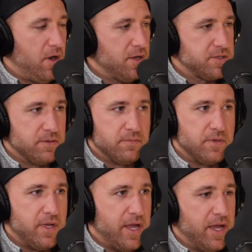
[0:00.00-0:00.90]

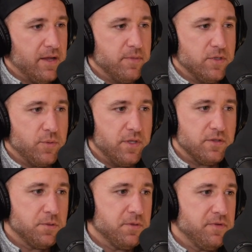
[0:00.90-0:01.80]
Awesome. And between the
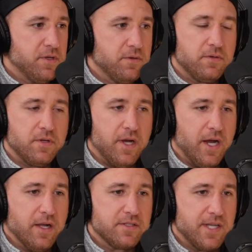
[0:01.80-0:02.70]
two of you,
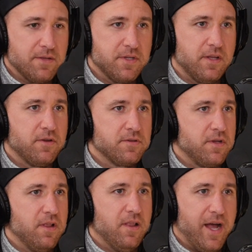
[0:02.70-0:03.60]
it sounds like there's a
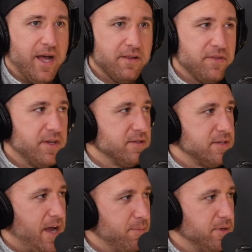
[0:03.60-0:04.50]
lot of things
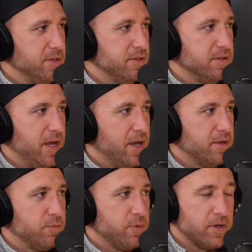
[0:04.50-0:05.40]
happening
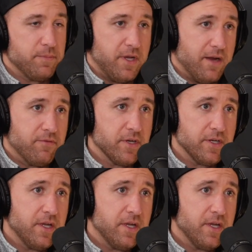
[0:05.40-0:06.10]
that we're going to be covering.